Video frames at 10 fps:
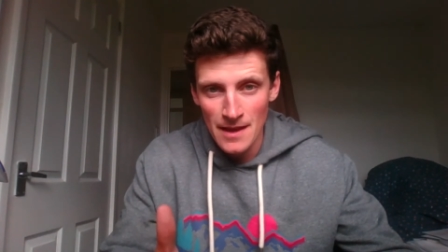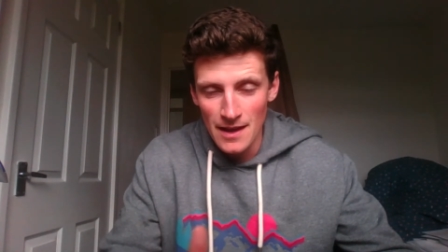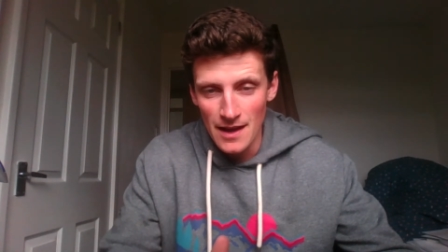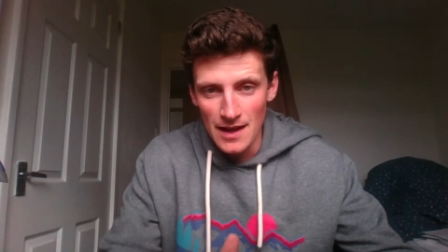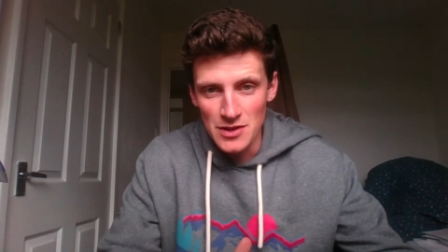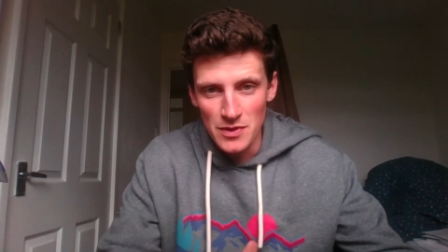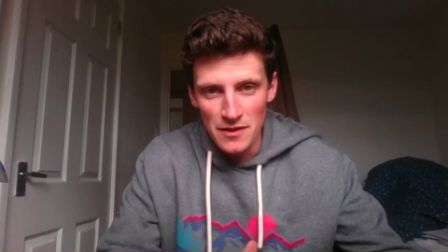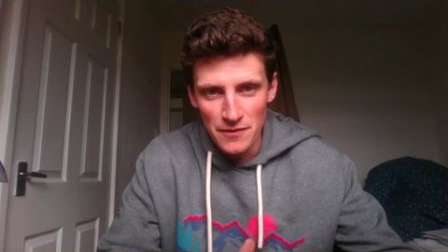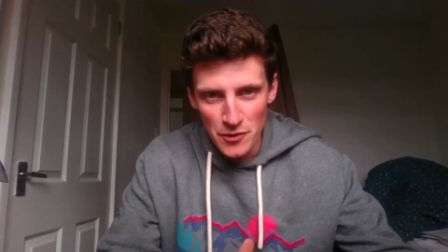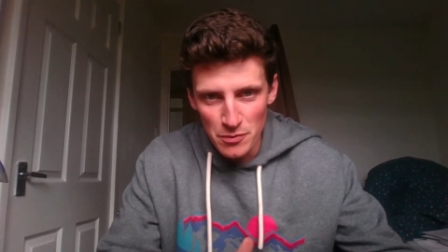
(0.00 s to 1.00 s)
Uh, is when the
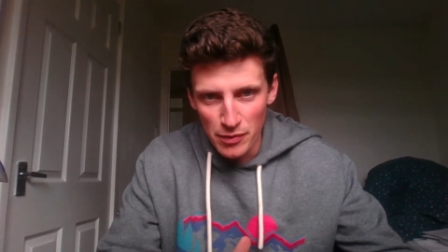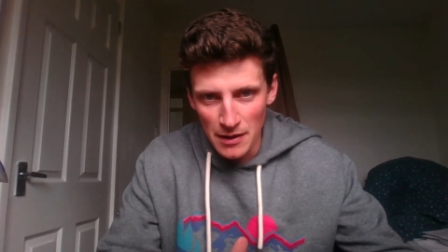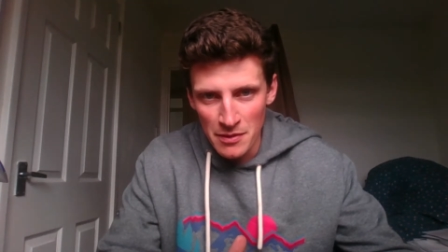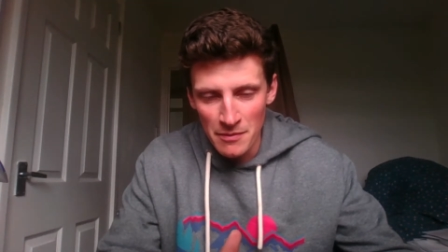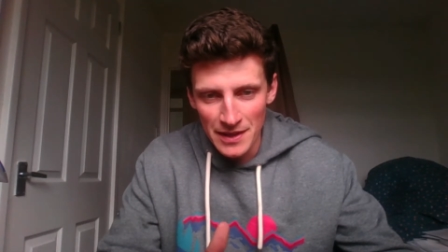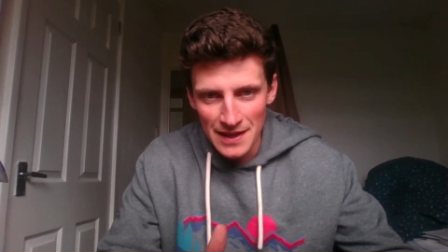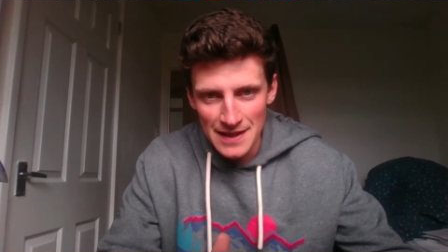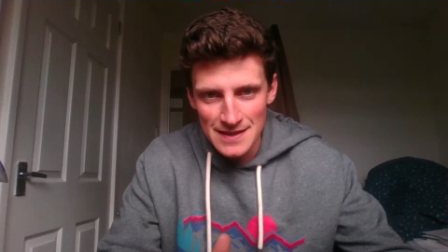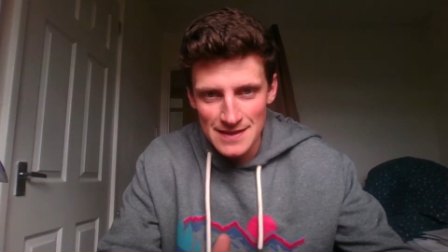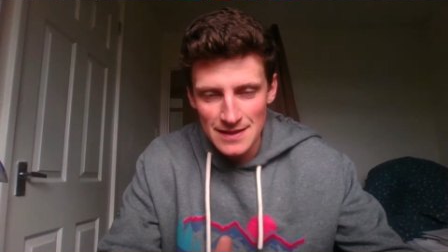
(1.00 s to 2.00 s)
food prep
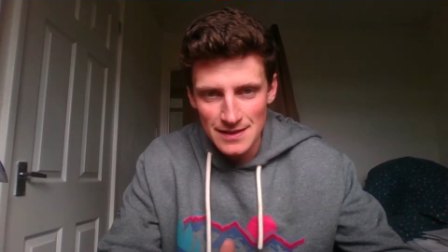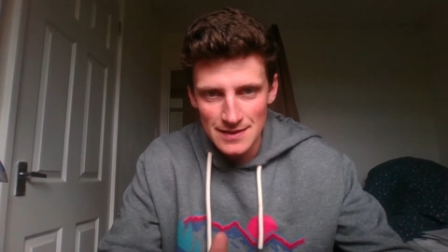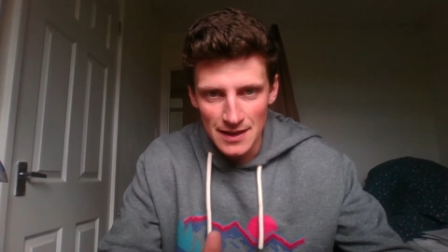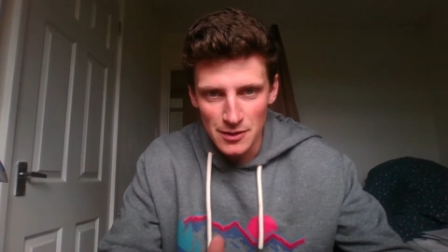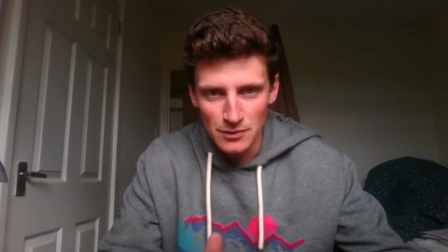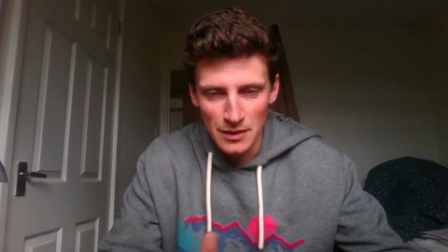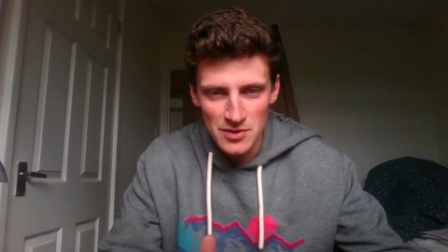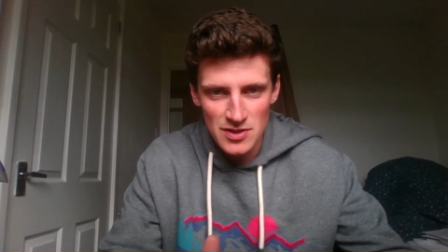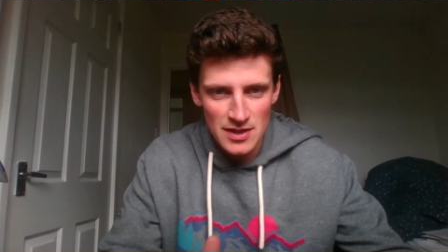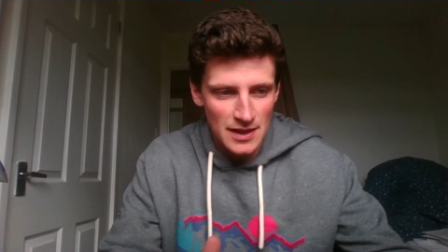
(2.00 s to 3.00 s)
begins, just at
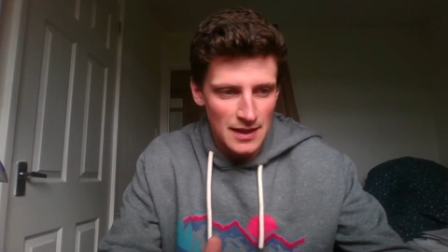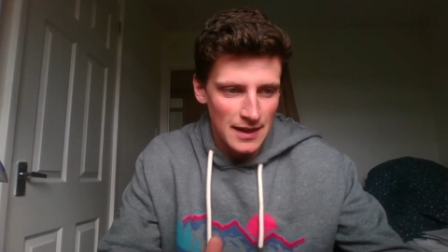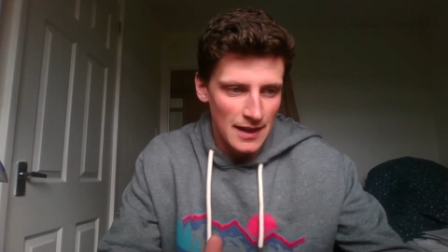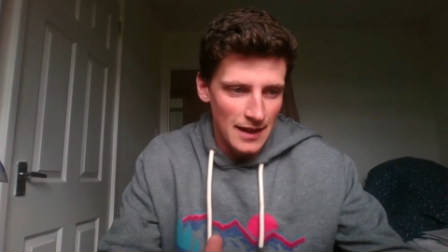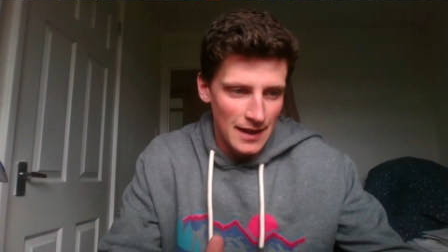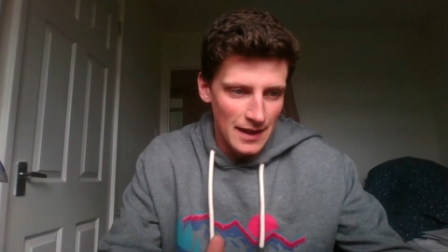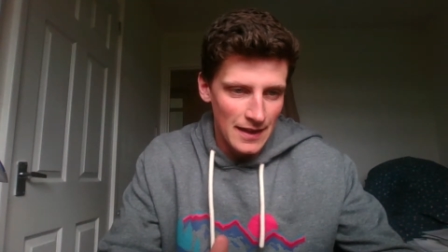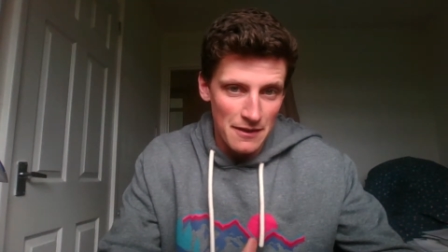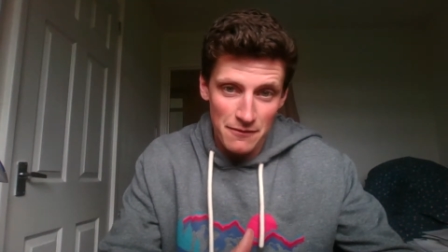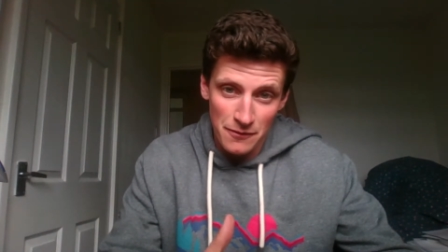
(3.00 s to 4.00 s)
Carrubbers. Uh,
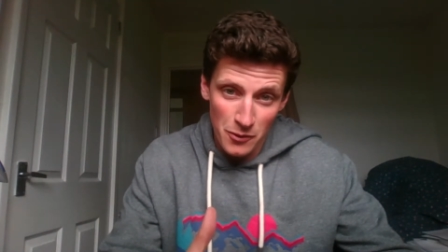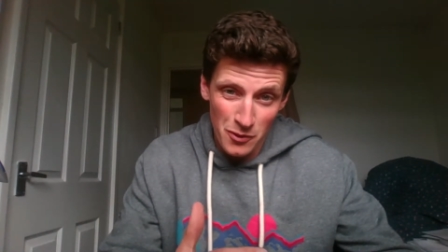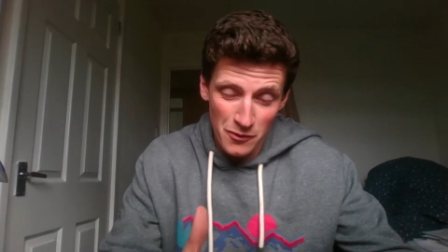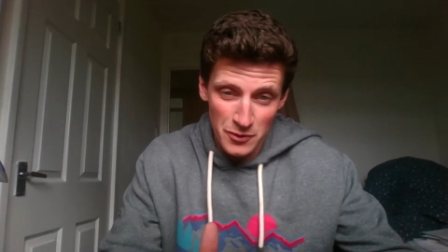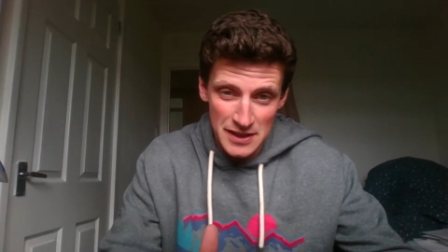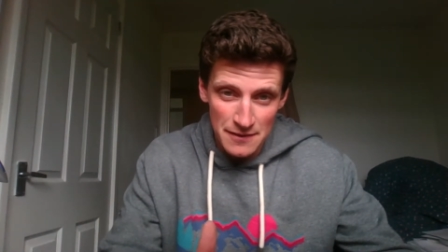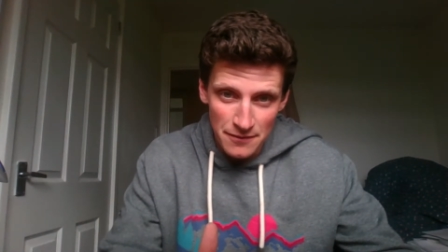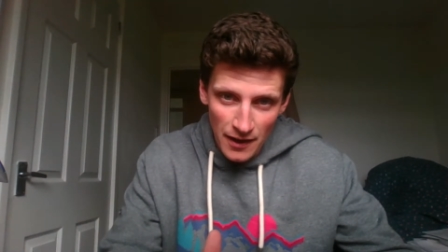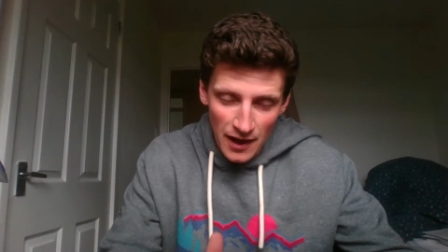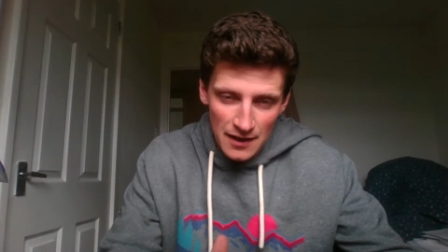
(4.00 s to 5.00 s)
then
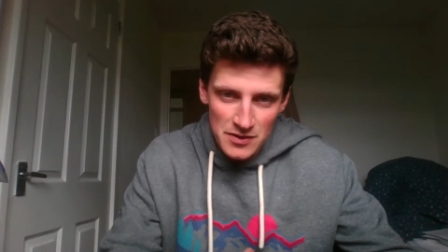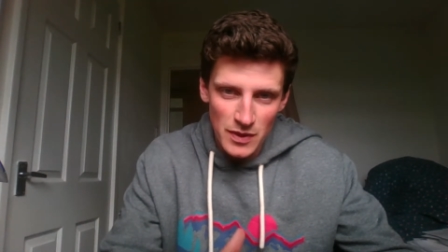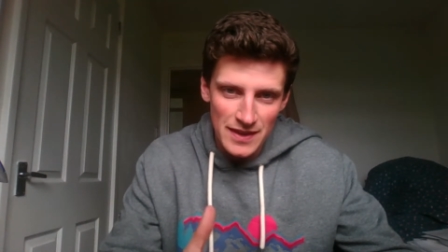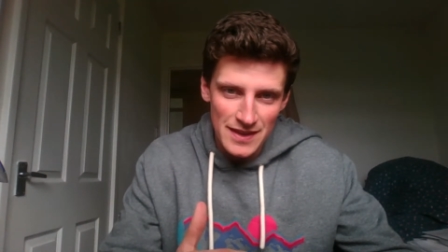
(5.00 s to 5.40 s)
4:45 is when the